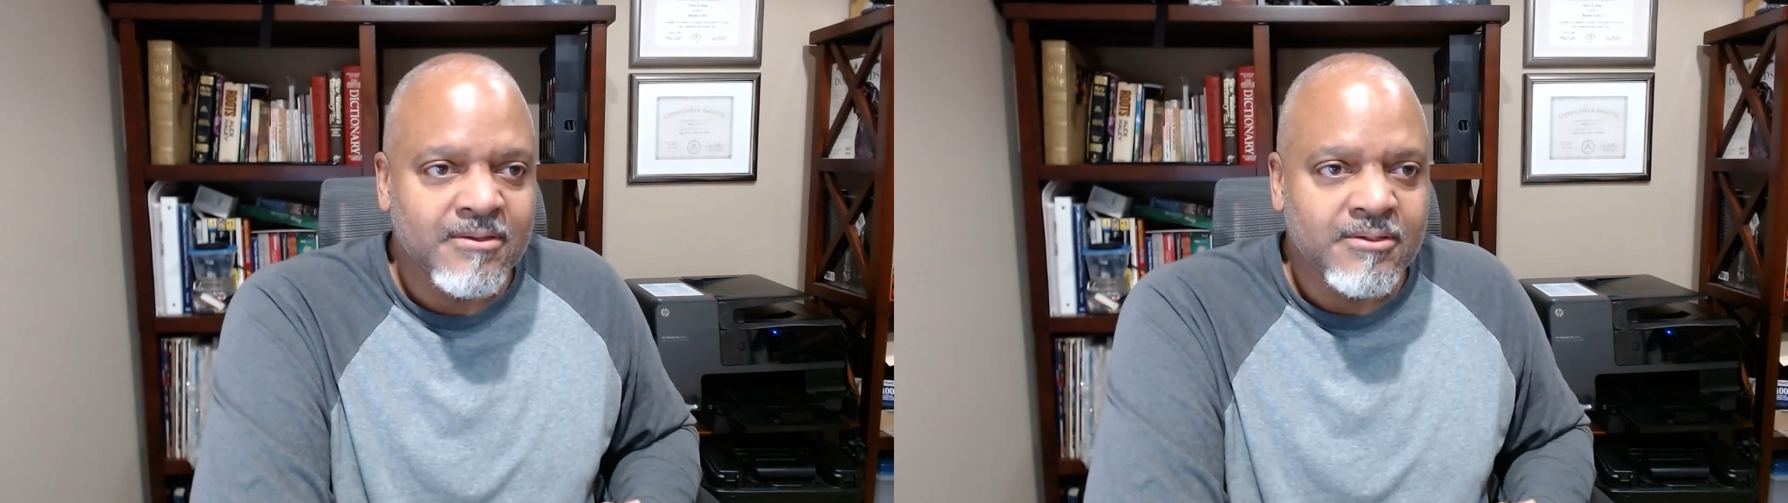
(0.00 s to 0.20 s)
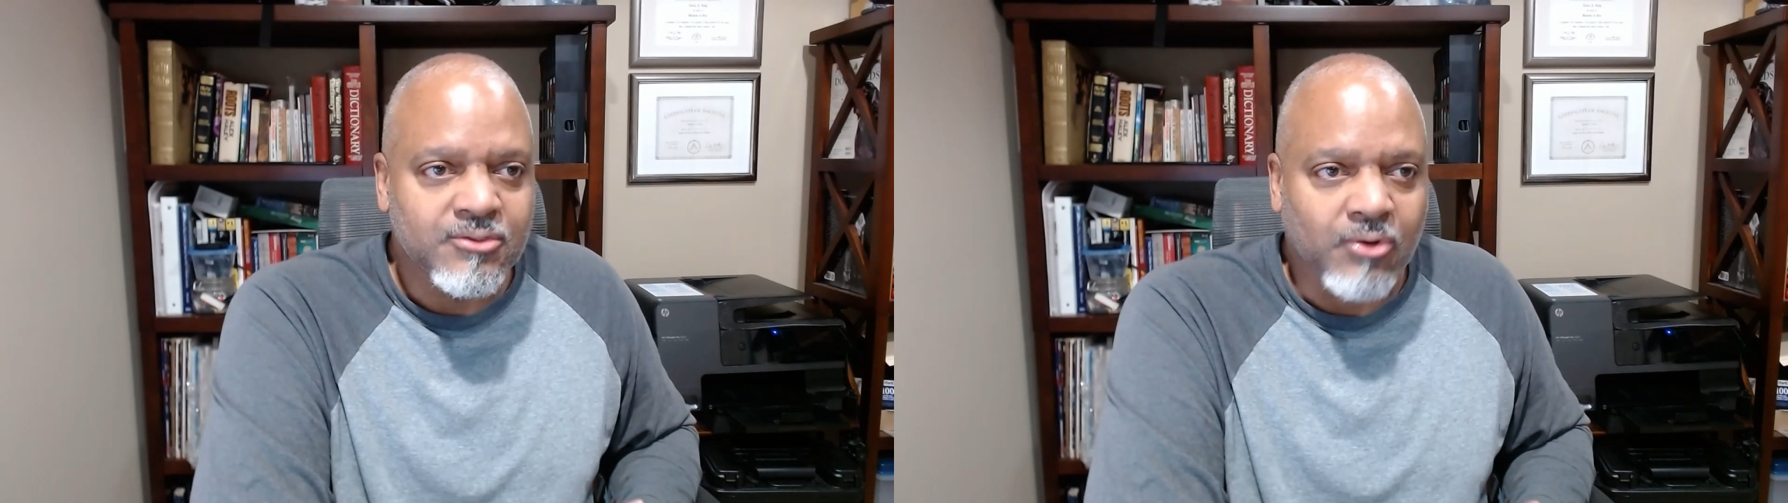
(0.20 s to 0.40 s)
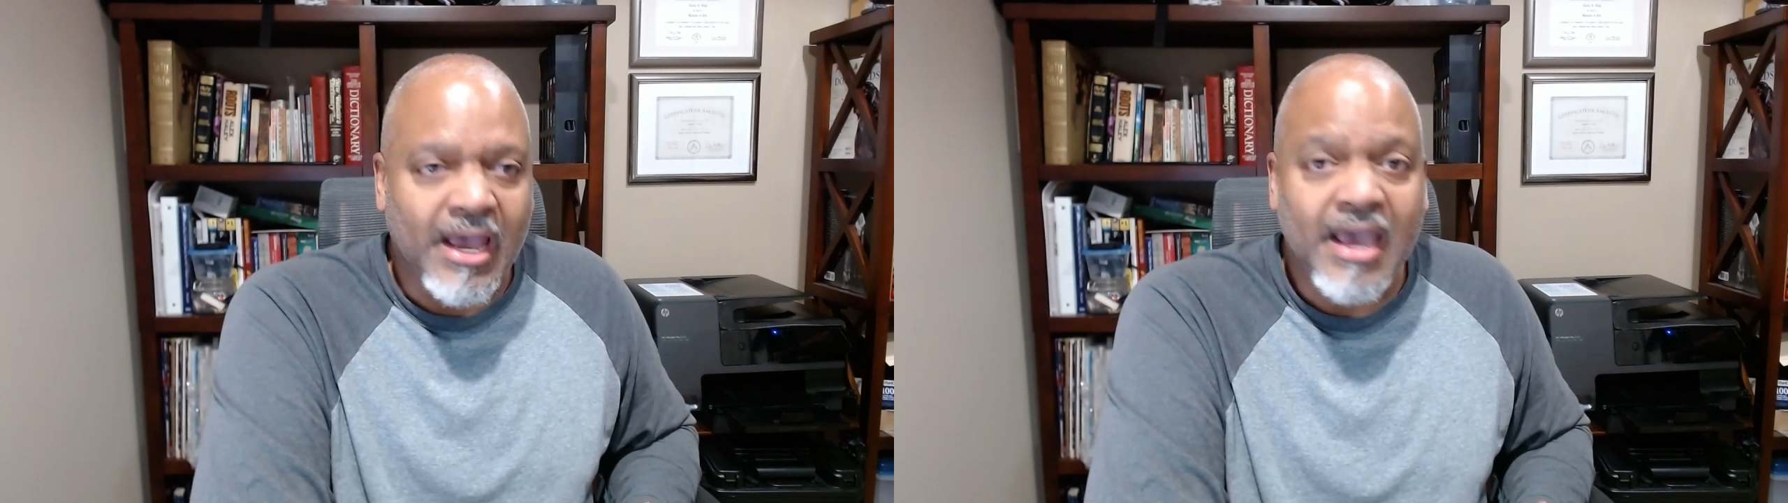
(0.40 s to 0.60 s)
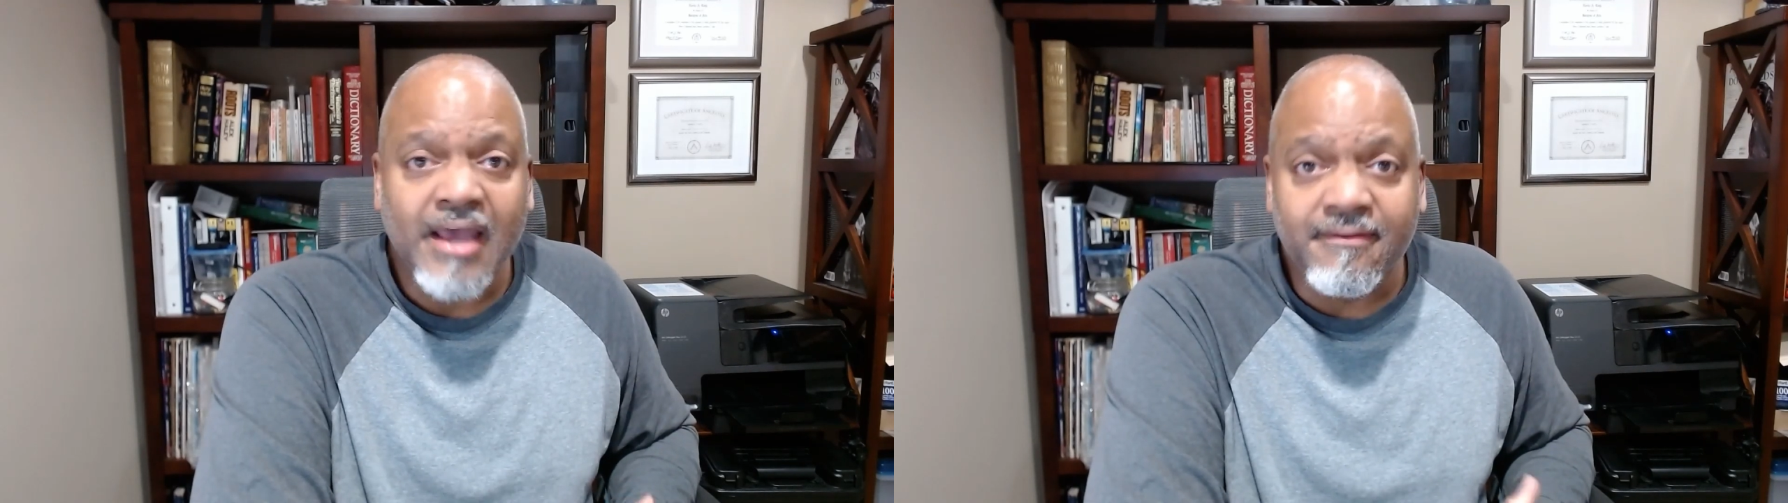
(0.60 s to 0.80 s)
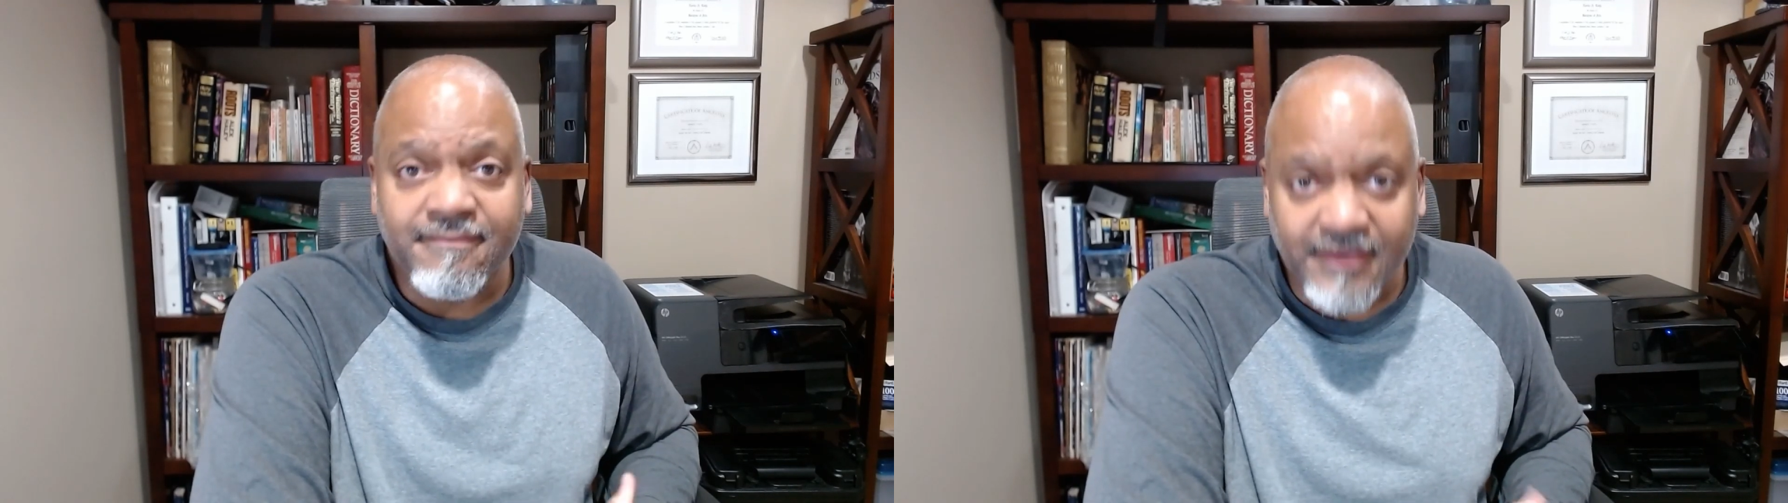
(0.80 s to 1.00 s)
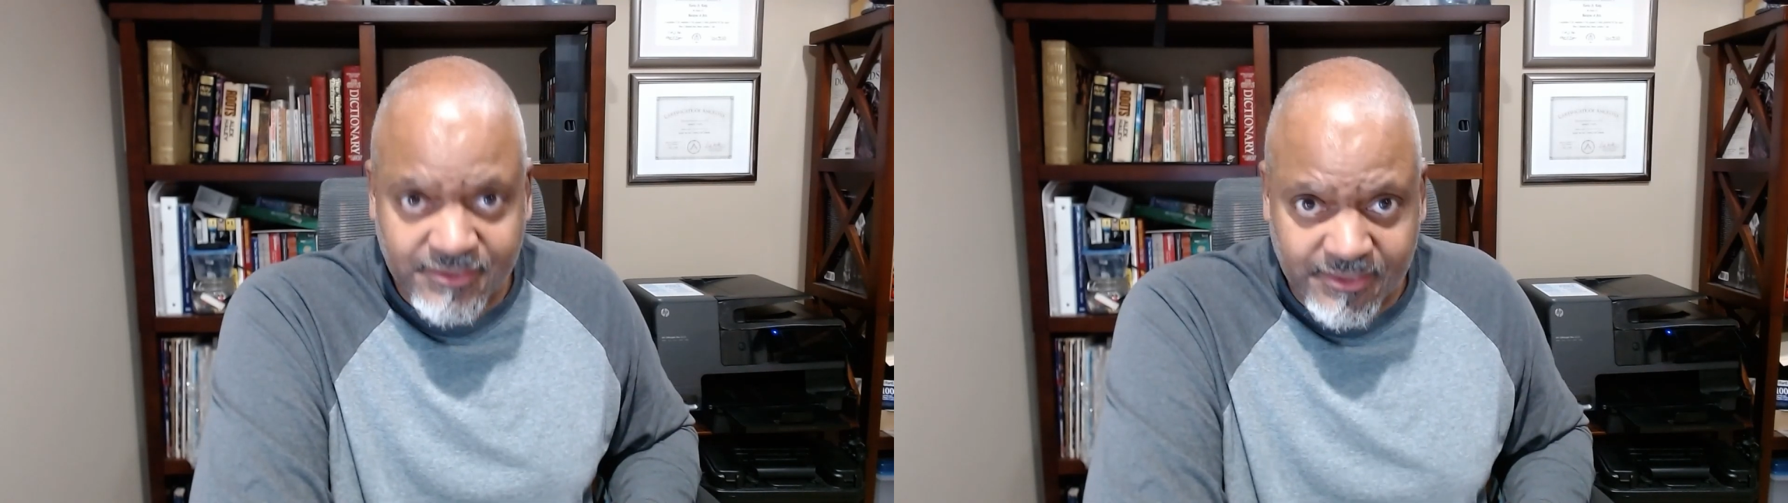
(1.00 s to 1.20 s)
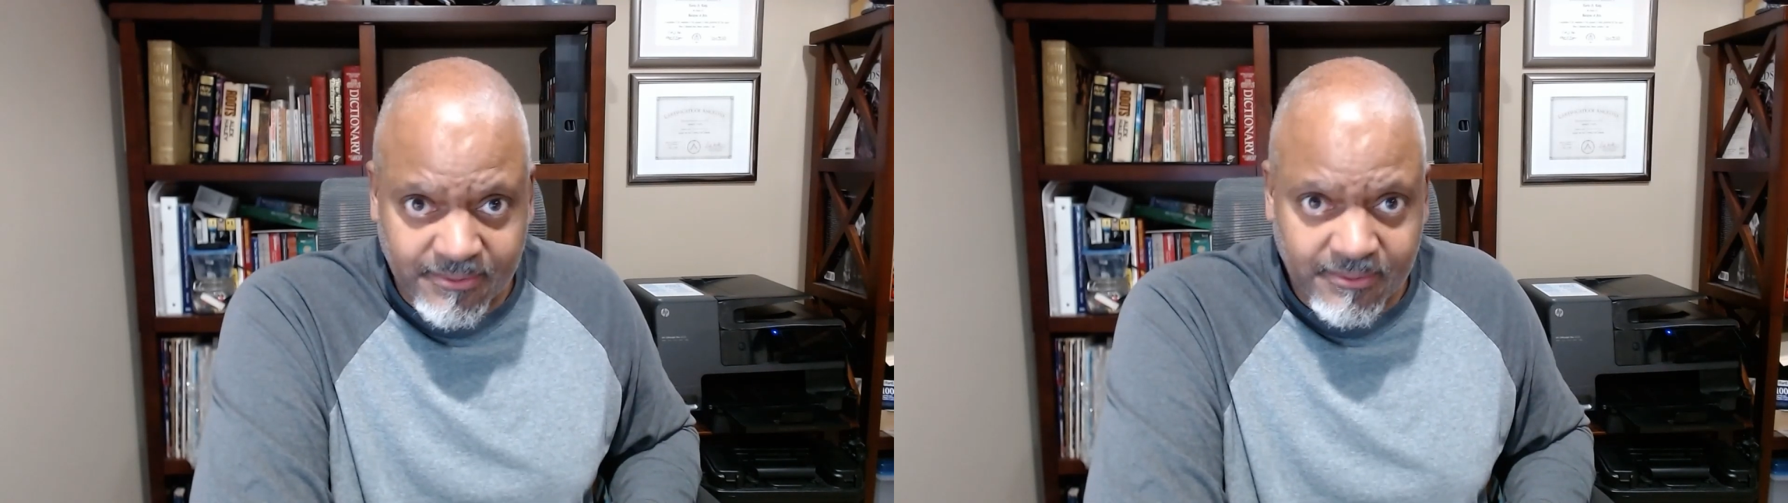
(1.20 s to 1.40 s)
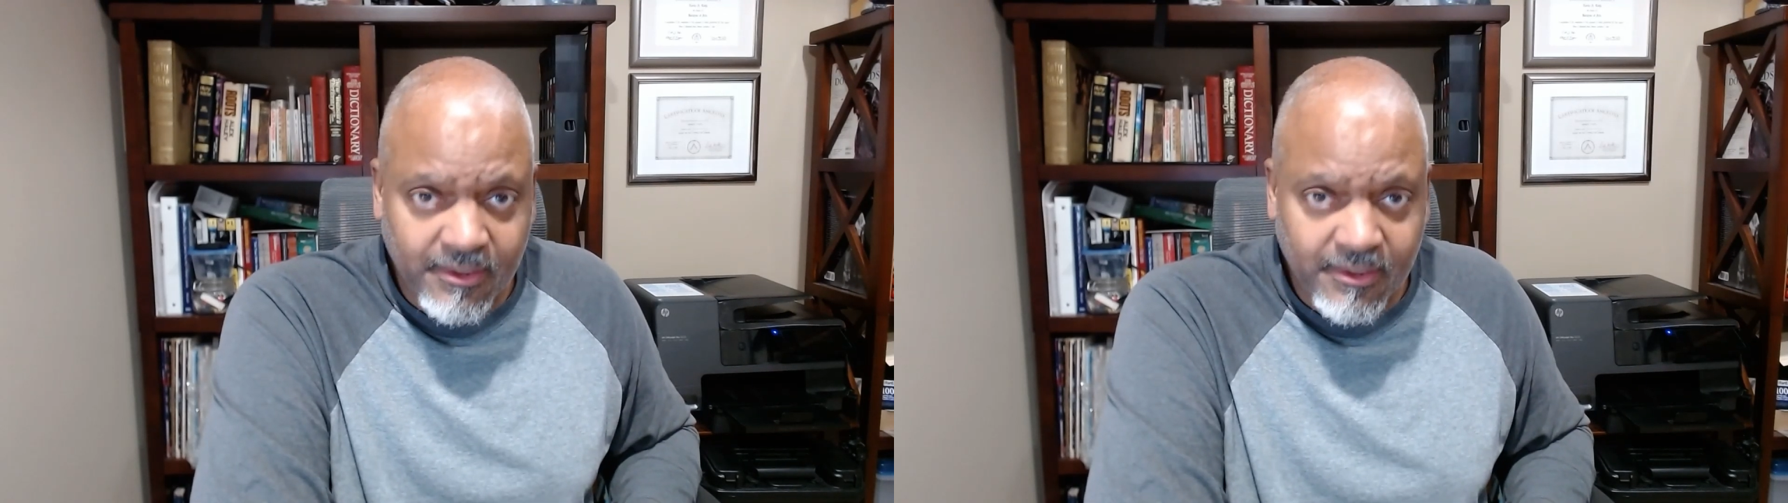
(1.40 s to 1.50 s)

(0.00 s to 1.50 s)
So I had to fix it.